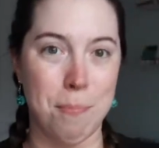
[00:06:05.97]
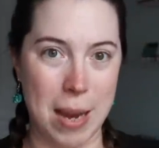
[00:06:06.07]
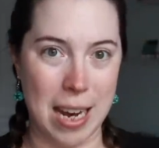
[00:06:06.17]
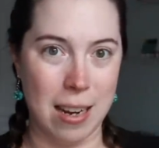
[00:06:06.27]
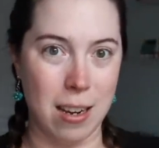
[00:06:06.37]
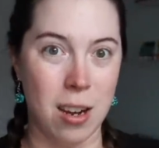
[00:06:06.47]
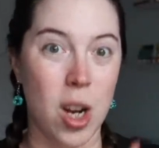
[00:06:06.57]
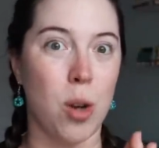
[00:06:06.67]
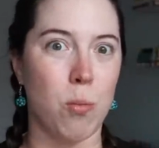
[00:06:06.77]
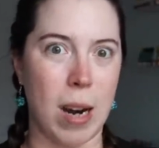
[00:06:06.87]
main
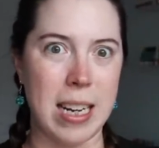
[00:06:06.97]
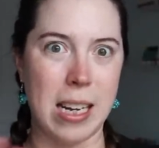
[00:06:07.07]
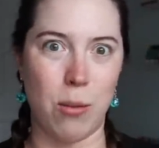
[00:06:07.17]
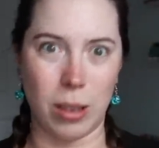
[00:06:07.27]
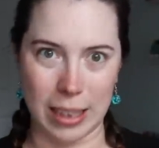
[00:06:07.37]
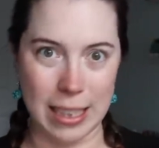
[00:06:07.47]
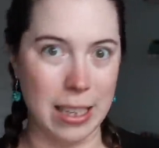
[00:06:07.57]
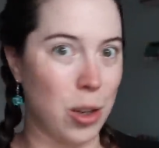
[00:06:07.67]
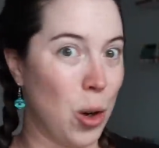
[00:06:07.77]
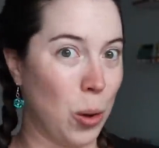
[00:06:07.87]
writing
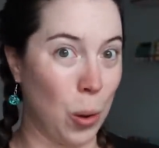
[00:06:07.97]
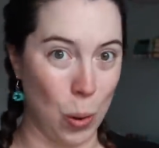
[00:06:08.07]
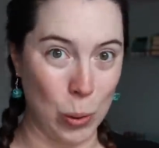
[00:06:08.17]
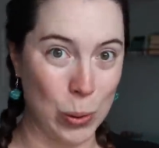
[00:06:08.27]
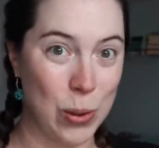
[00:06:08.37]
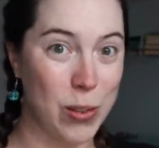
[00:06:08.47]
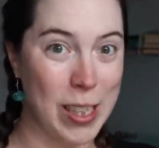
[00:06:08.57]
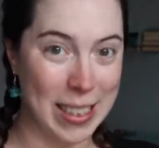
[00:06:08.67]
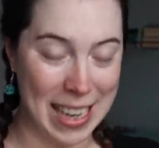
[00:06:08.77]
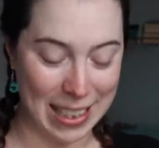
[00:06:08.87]
related goals for
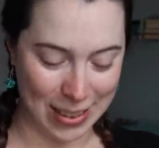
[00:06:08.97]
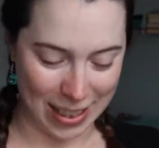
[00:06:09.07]
this next